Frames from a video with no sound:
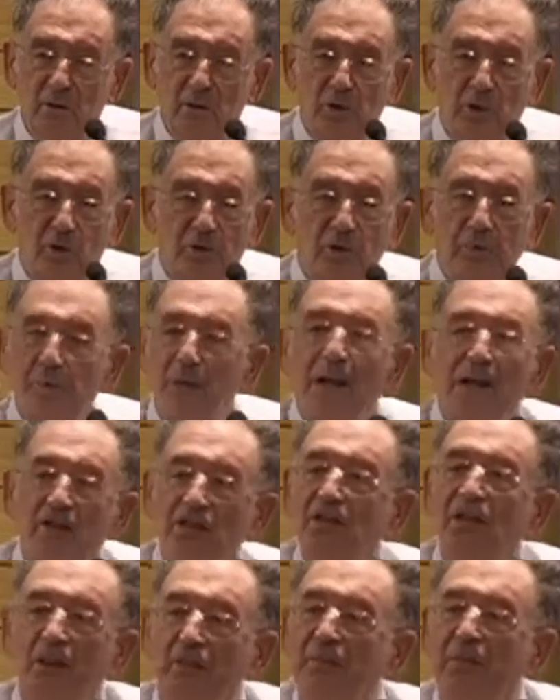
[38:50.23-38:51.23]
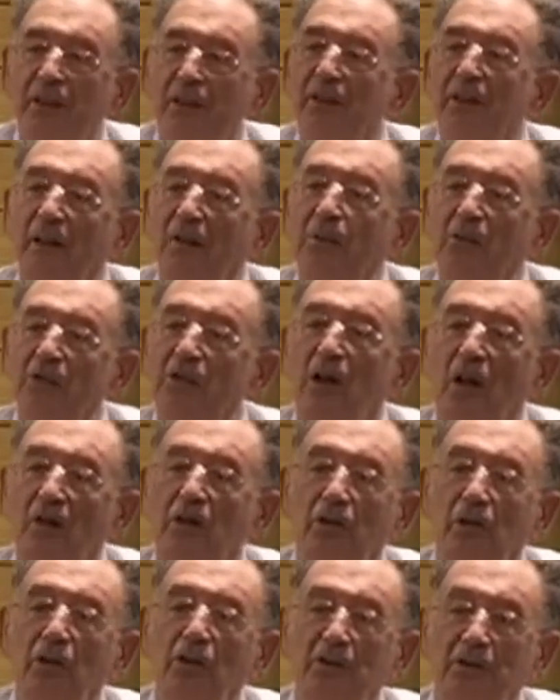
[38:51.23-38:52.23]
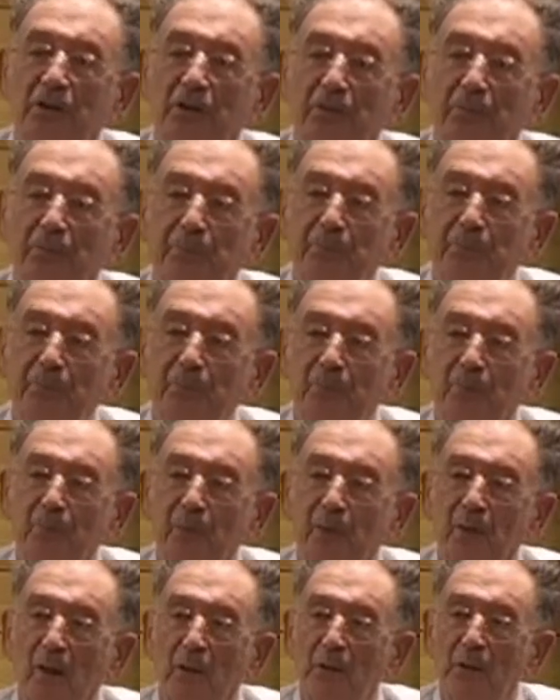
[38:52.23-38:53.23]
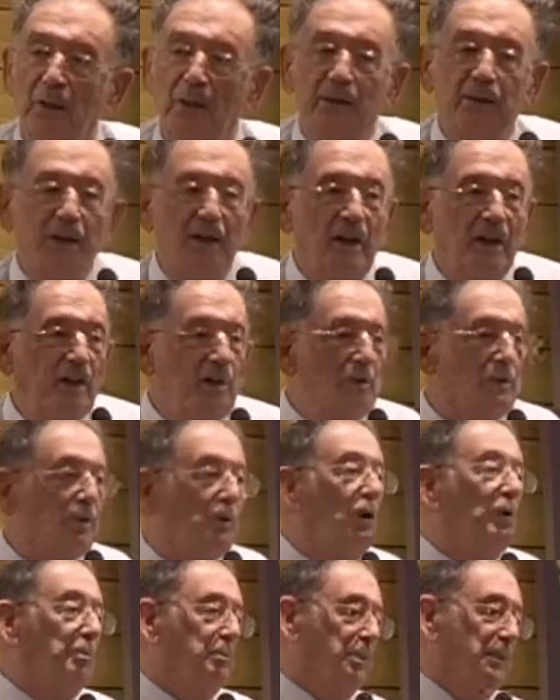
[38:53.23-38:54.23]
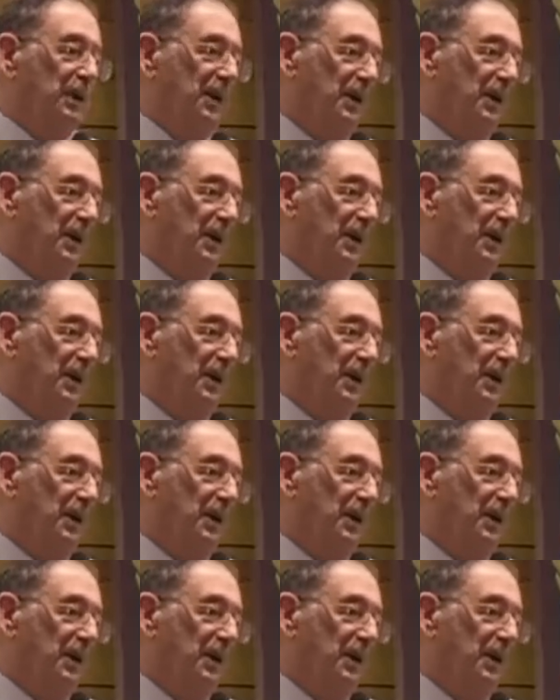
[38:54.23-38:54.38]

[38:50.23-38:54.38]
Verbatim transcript: to replace something that was not good with a utopia.